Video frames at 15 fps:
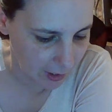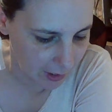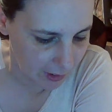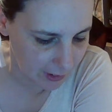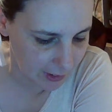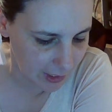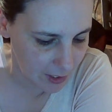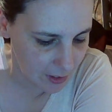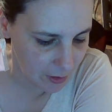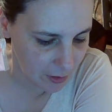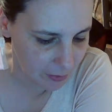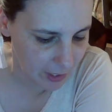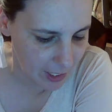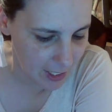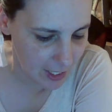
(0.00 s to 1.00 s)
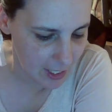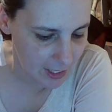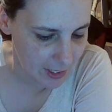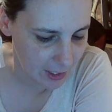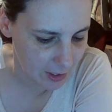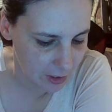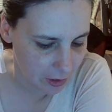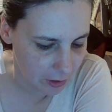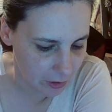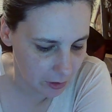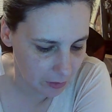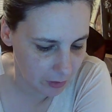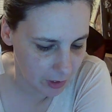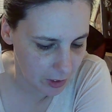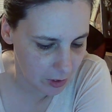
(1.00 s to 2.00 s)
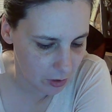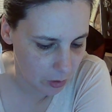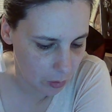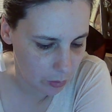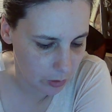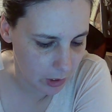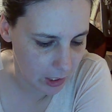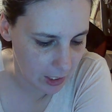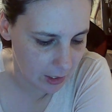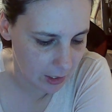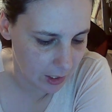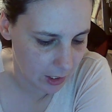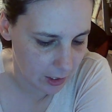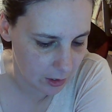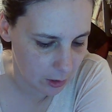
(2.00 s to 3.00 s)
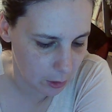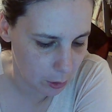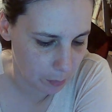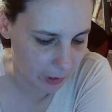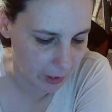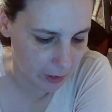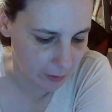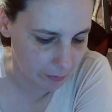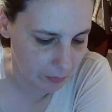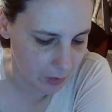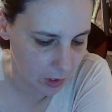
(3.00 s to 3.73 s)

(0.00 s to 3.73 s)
This souffle is exclusively sold in the spring,